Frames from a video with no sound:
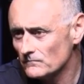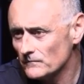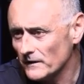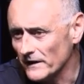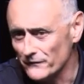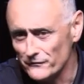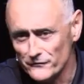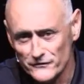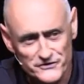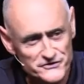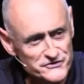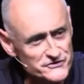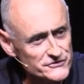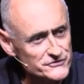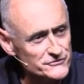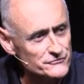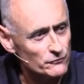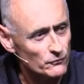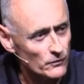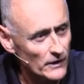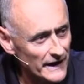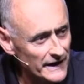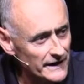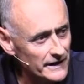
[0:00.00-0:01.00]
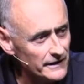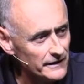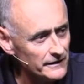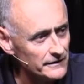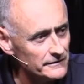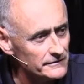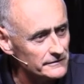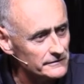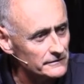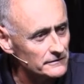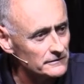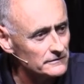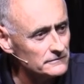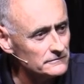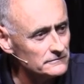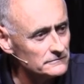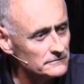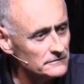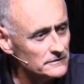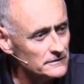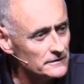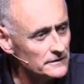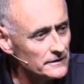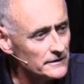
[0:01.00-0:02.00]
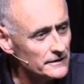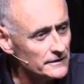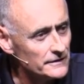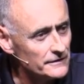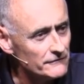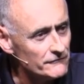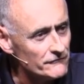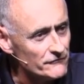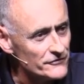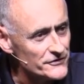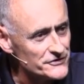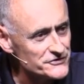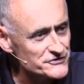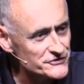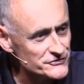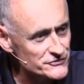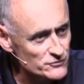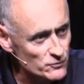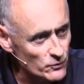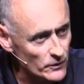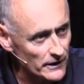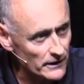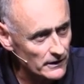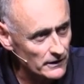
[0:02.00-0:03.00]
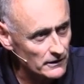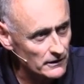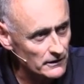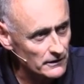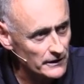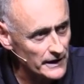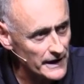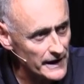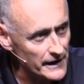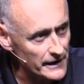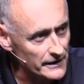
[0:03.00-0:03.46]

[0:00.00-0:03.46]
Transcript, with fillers: And this is right here. This is where